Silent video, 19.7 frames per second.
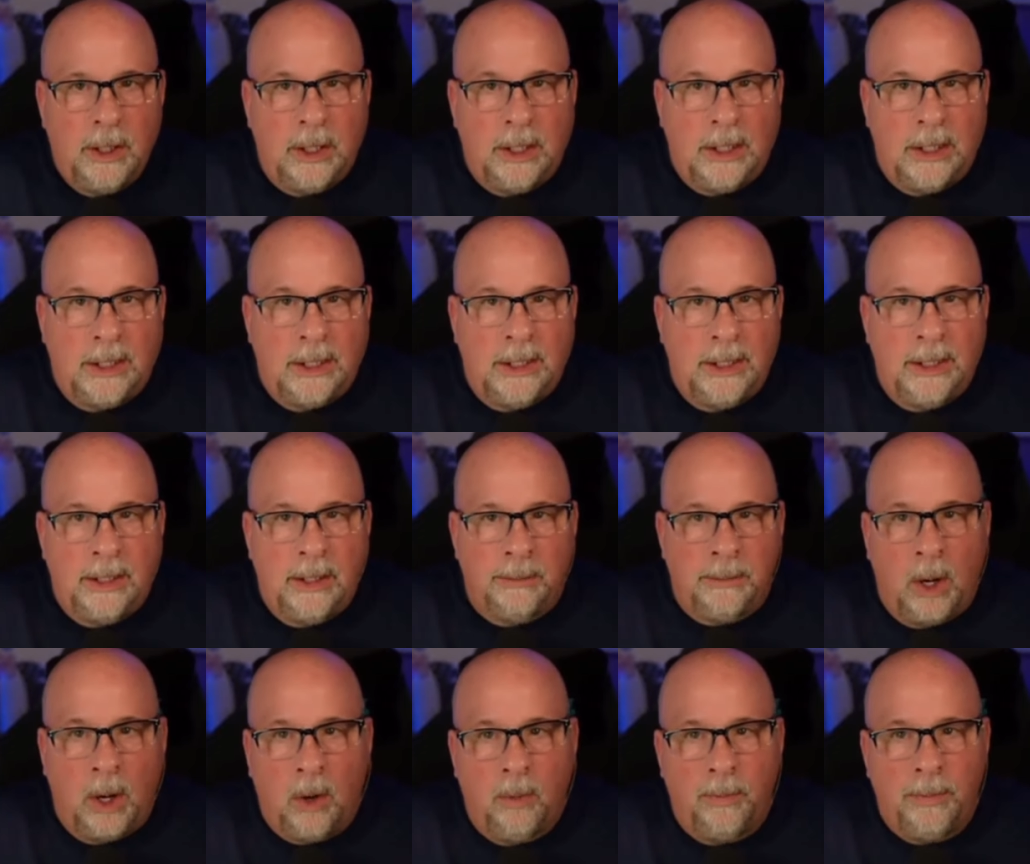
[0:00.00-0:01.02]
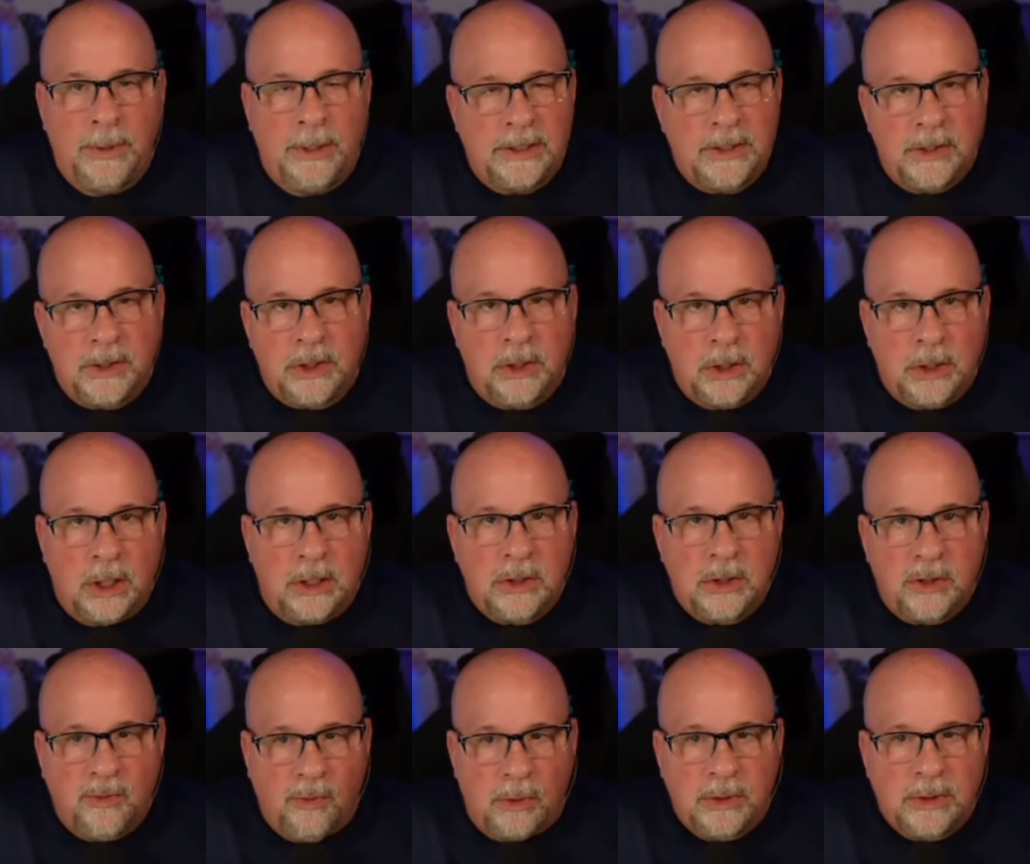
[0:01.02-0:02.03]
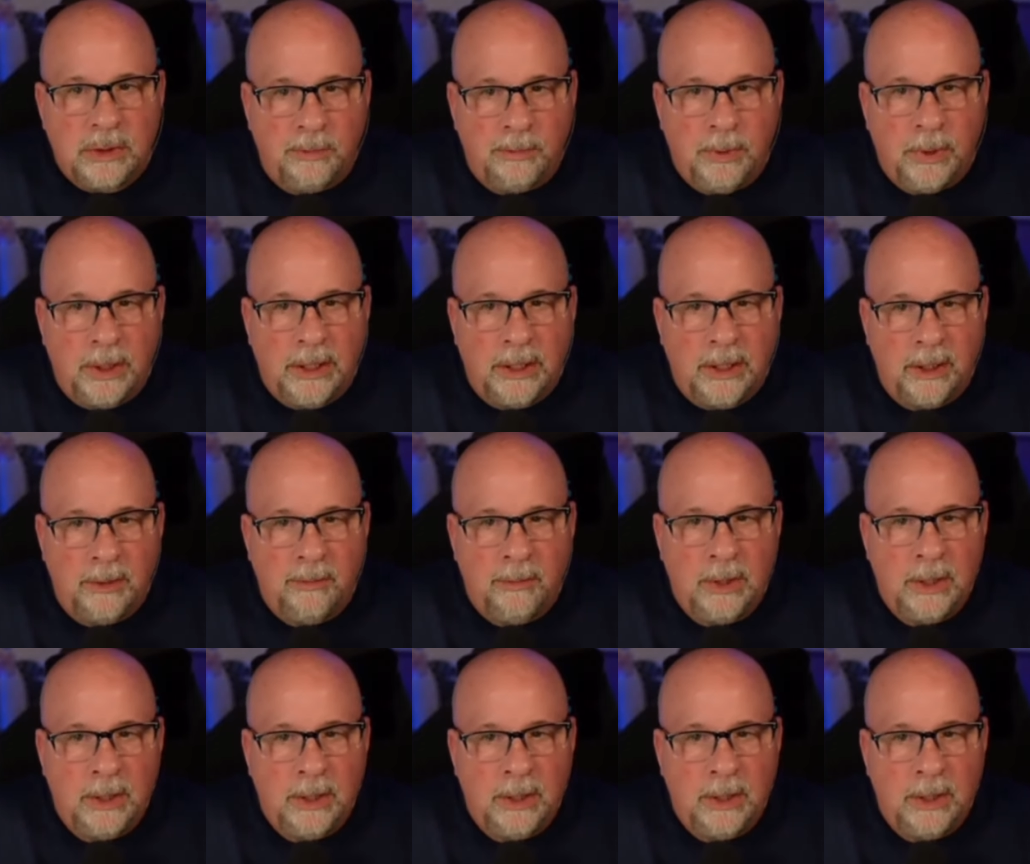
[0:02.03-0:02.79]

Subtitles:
And I'm hoping that this judge throws the book at him,